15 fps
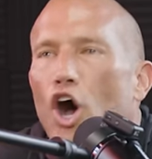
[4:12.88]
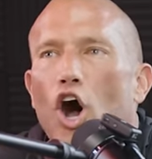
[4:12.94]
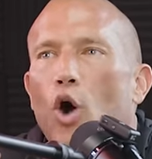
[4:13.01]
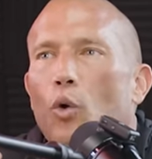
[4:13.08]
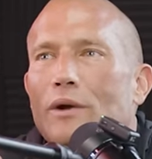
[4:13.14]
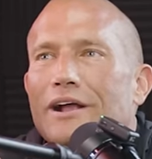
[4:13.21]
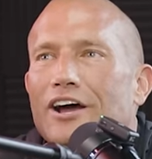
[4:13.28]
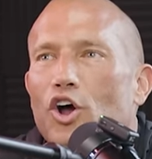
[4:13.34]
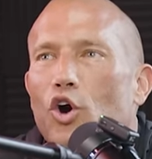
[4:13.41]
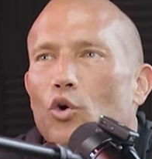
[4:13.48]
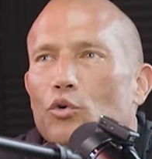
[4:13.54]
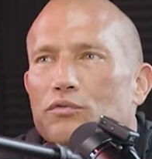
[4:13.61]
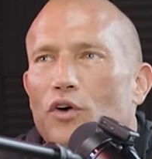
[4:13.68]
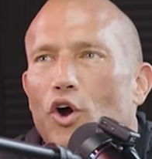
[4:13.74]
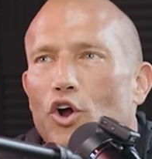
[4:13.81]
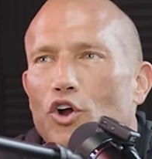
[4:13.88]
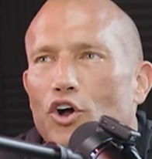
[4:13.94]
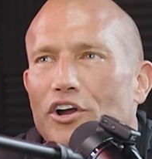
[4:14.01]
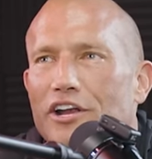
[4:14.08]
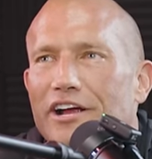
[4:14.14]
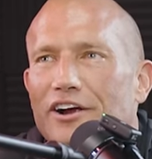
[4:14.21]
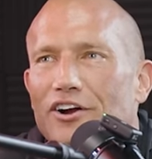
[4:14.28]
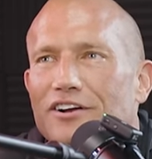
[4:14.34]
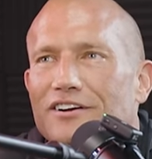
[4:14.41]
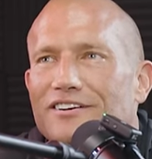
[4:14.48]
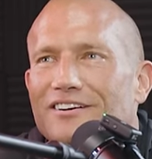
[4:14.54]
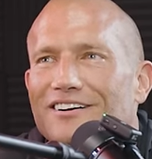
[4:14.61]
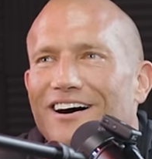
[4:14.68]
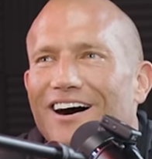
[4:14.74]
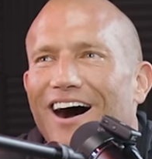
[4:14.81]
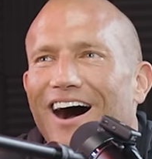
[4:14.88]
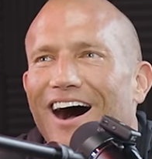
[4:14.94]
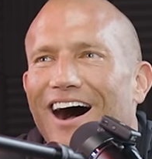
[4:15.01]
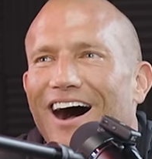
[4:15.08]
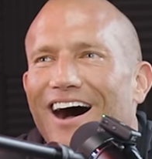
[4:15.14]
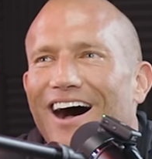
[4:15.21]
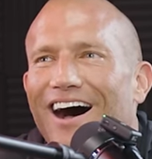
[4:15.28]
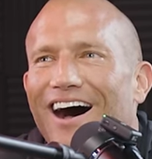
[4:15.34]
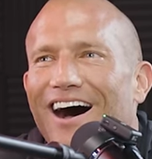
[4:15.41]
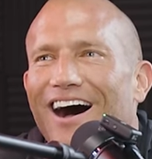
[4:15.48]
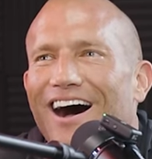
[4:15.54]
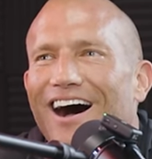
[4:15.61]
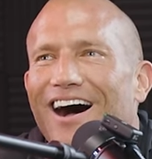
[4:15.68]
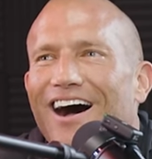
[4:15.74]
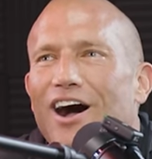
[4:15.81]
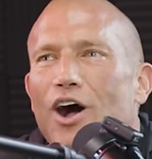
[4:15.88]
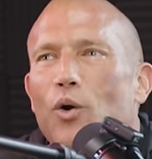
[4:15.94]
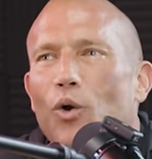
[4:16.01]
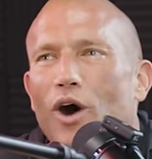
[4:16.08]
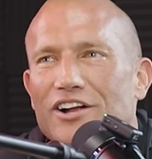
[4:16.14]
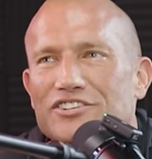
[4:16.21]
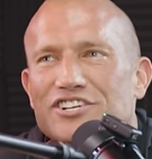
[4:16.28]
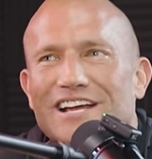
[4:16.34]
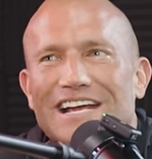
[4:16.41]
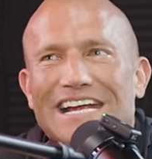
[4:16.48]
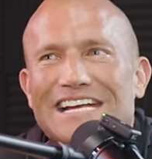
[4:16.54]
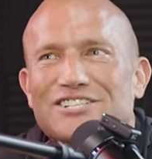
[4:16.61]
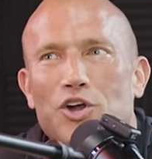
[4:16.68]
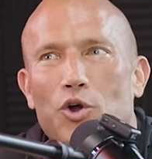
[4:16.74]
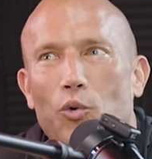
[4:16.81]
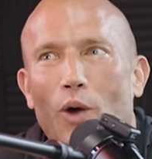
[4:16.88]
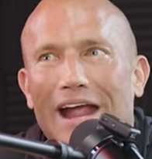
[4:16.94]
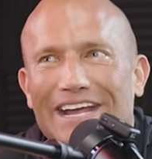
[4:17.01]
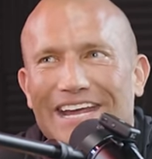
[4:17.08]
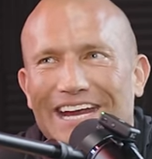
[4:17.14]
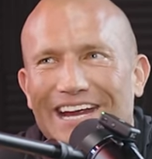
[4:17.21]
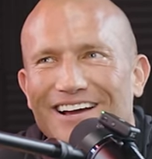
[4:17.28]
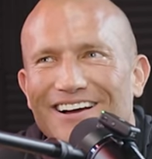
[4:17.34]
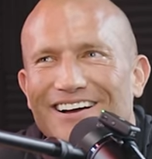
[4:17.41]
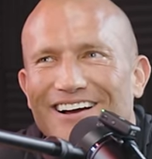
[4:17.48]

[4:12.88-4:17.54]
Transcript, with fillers: Oh, we got an old fart on here. Okay. Watch, he's cranky.